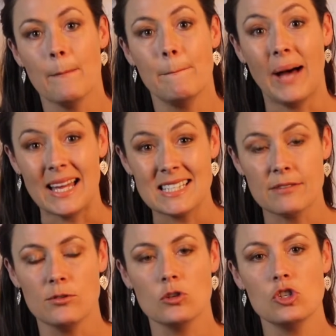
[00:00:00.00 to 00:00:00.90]
But
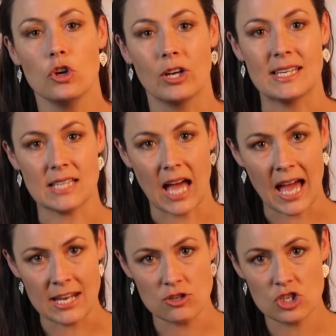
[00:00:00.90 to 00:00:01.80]
if your chook is
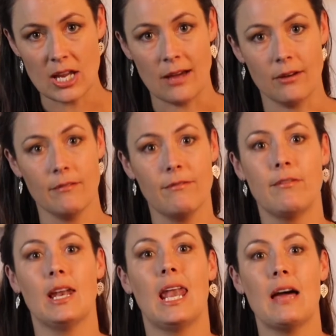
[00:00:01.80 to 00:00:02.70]
hunched down,
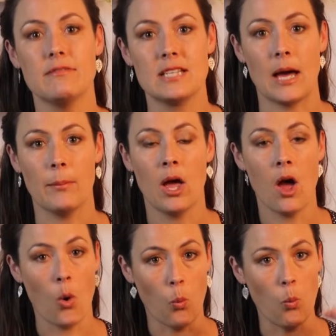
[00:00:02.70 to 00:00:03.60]
fluffed up,
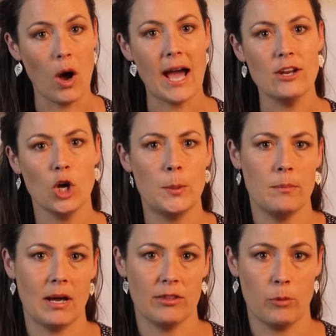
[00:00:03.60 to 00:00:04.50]
wide
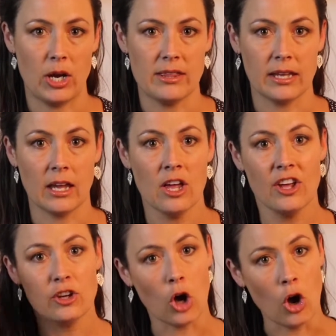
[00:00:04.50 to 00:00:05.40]
open mouth breathing,
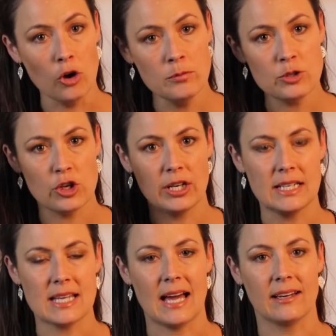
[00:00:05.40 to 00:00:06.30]
comb turning
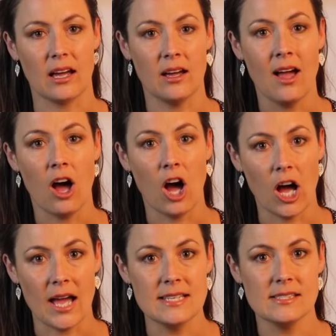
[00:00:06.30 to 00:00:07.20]
darker,
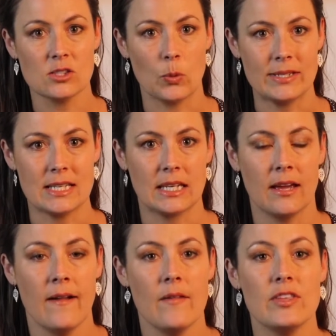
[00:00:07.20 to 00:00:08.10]
eyes squinting,
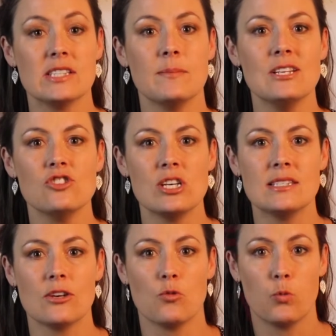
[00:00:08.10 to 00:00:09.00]
this means she's
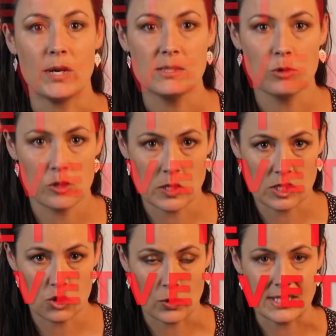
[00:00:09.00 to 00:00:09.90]
in respiratory
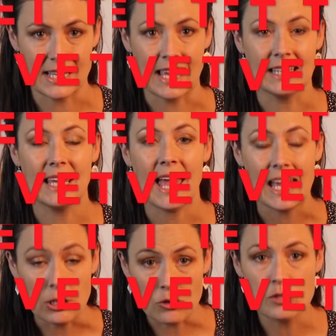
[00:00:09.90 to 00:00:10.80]
distress and
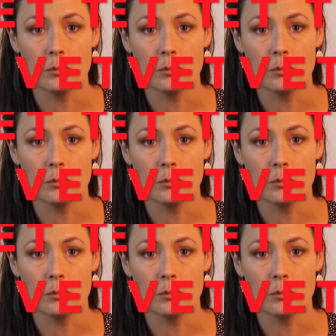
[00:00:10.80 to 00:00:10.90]
cannot